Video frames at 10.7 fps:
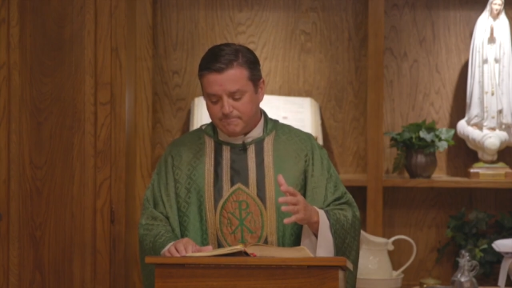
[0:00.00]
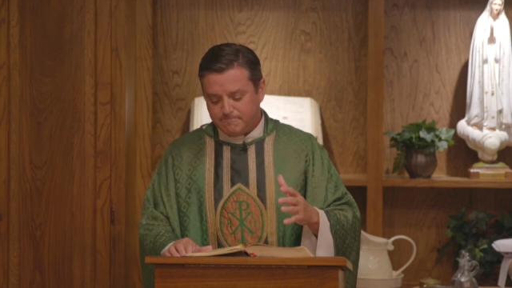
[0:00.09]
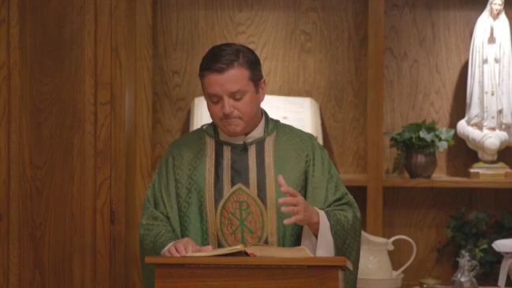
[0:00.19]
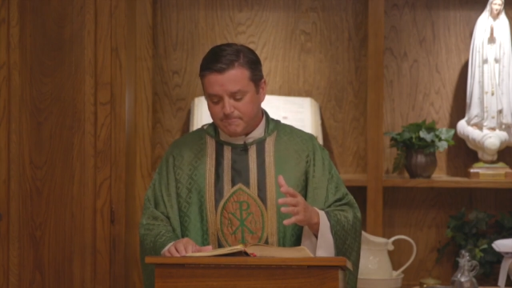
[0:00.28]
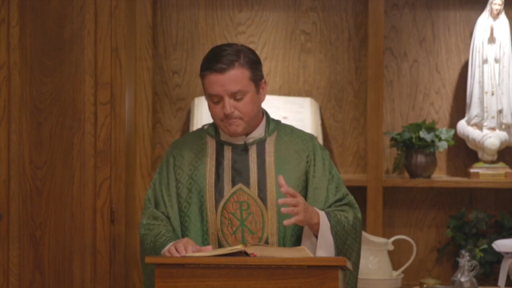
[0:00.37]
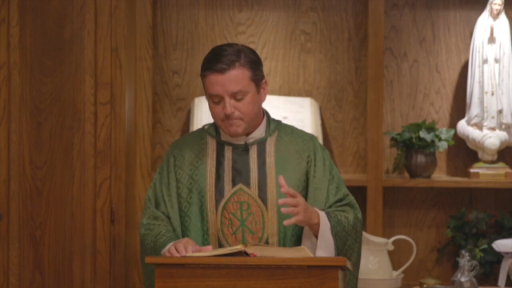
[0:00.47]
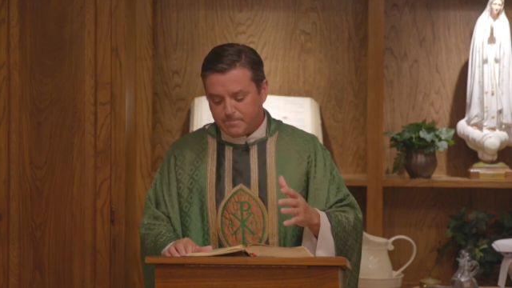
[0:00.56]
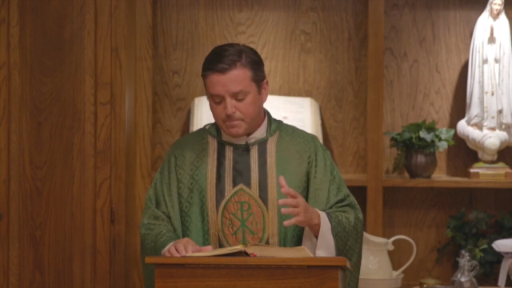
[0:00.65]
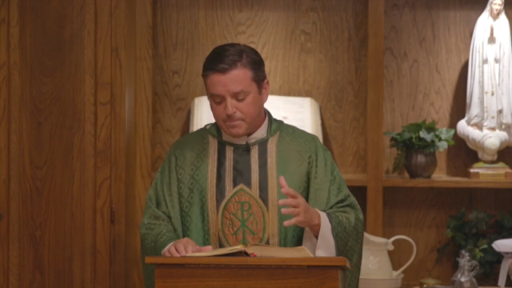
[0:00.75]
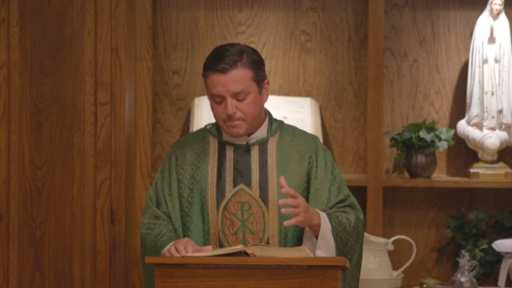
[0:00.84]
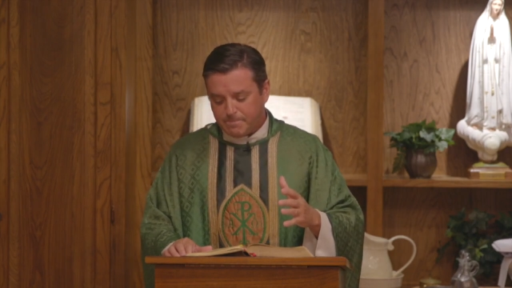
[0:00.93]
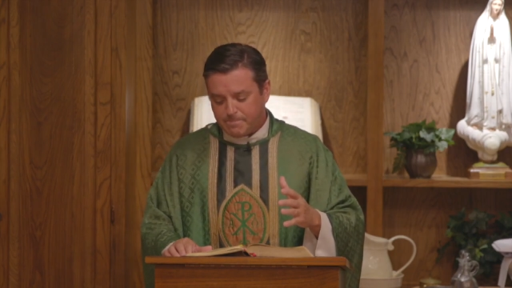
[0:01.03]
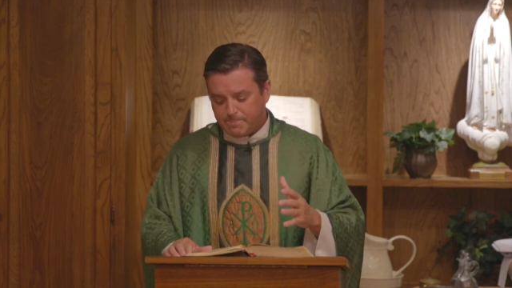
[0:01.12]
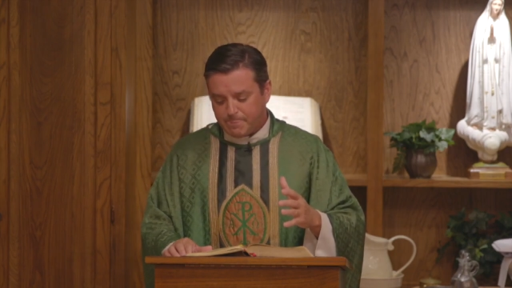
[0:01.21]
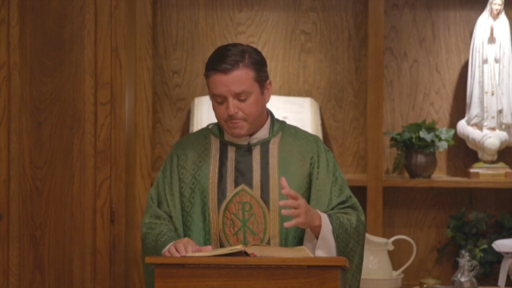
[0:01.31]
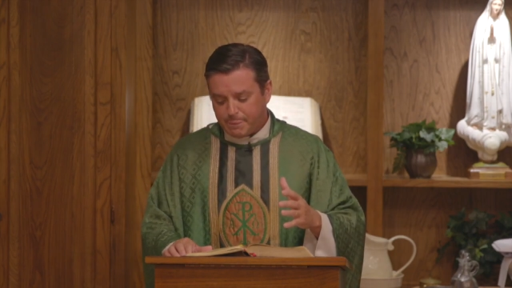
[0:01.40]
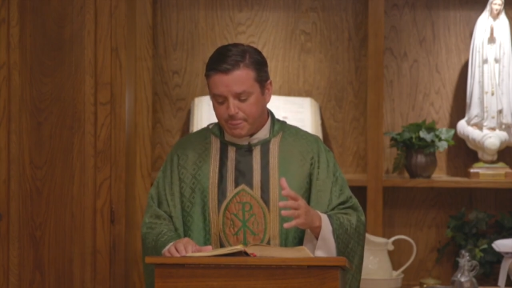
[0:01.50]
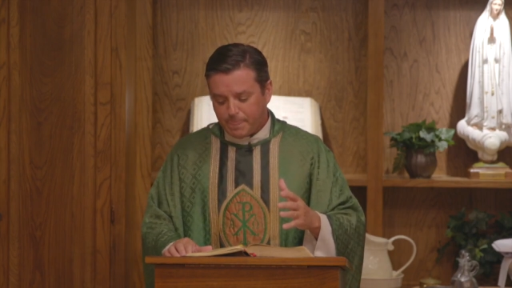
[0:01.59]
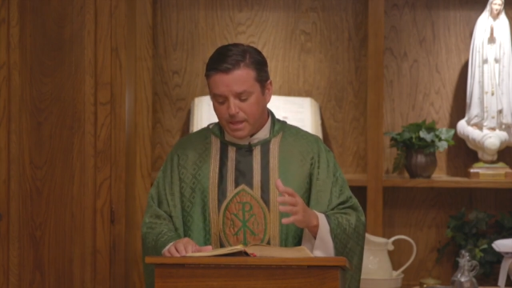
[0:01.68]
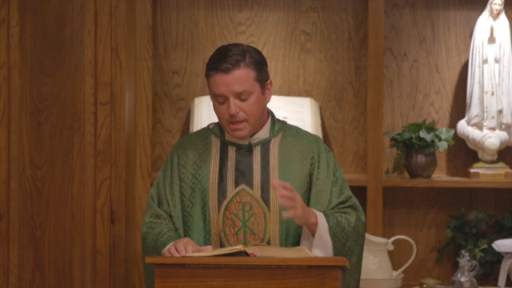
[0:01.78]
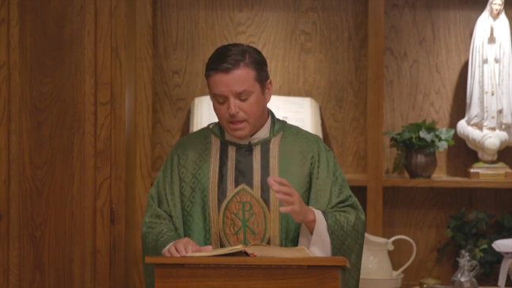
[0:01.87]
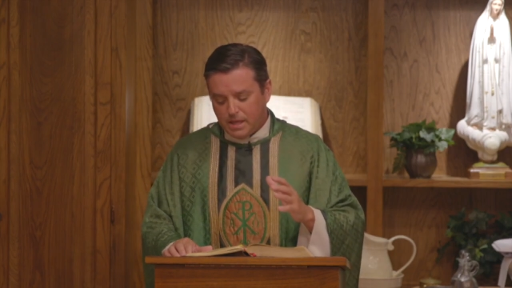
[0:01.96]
(silence)